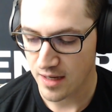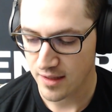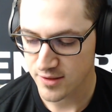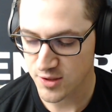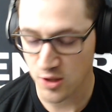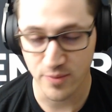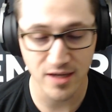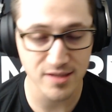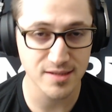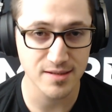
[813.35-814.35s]
So
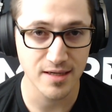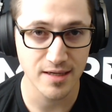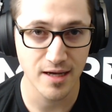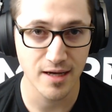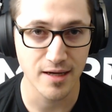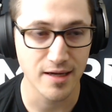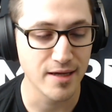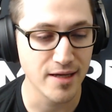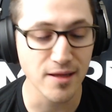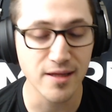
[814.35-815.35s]
because
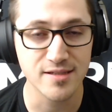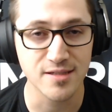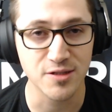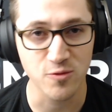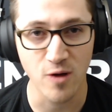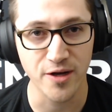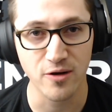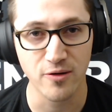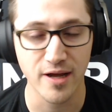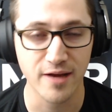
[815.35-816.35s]
Illy's in
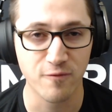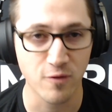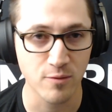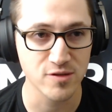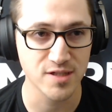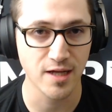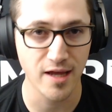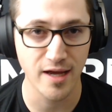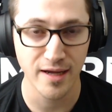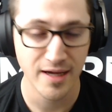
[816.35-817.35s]
Toronto and Formal's in
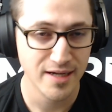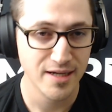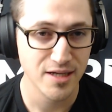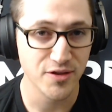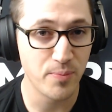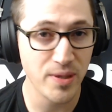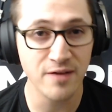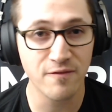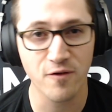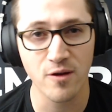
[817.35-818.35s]
LA, the
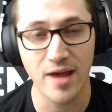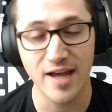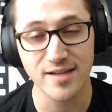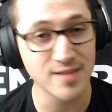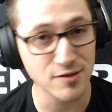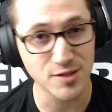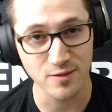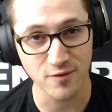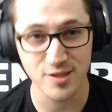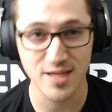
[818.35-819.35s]
ping from a South
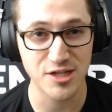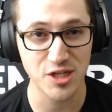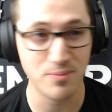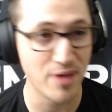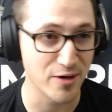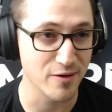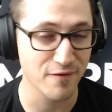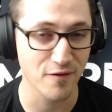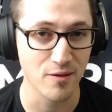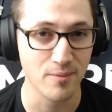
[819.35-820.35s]
server is actually better
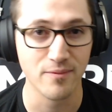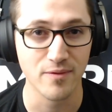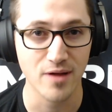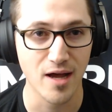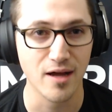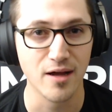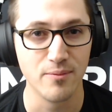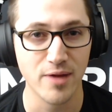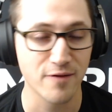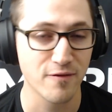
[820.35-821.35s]
from
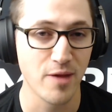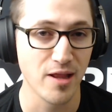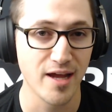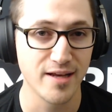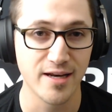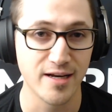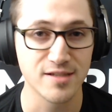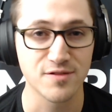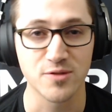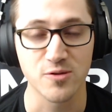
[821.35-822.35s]
LA than it
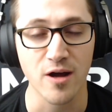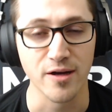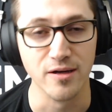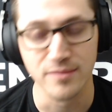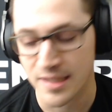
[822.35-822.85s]
is from Toronto.